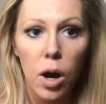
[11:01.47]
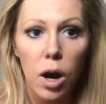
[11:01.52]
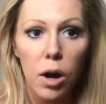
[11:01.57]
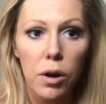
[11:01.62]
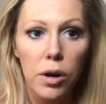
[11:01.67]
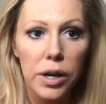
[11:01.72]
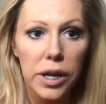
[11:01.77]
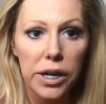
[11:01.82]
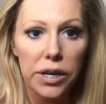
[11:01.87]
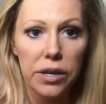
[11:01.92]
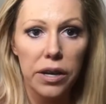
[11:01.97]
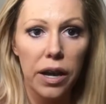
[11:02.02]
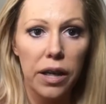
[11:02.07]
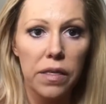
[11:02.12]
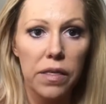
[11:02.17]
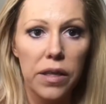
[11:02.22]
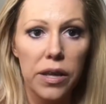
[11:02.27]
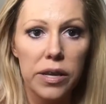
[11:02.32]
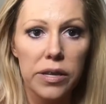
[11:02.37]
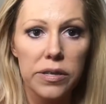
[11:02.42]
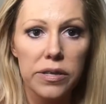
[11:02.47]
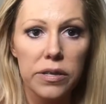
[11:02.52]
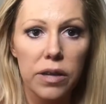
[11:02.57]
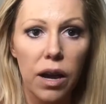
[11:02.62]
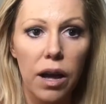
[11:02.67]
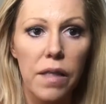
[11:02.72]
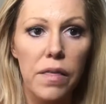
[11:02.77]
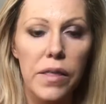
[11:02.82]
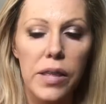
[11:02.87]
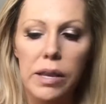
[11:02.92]
already done this
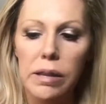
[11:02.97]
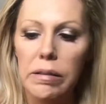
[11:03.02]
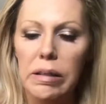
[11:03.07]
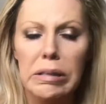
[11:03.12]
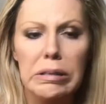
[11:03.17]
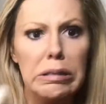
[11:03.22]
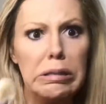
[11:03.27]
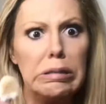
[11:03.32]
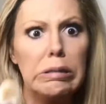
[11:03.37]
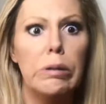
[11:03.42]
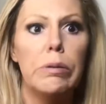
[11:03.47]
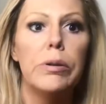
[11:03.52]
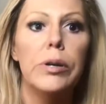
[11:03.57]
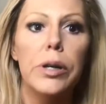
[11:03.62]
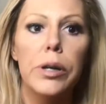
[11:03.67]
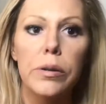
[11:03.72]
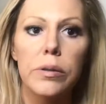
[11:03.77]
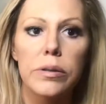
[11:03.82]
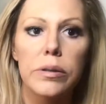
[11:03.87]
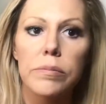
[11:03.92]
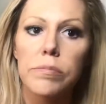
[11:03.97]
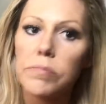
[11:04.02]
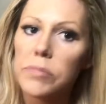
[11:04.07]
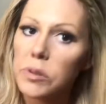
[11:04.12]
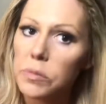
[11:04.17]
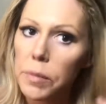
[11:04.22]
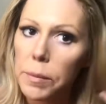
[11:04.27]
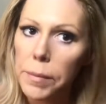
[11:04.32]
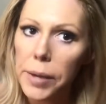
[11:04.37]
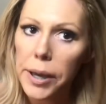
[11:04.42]
on the, that's so gross, this
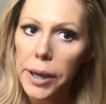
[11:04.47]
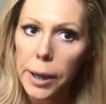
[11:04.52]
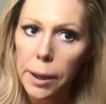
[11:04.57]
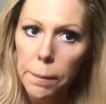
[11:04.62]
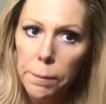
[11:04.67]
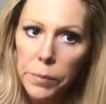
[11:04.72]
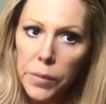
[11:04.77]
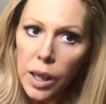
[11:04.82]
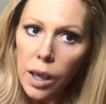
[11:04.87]
is my makeup.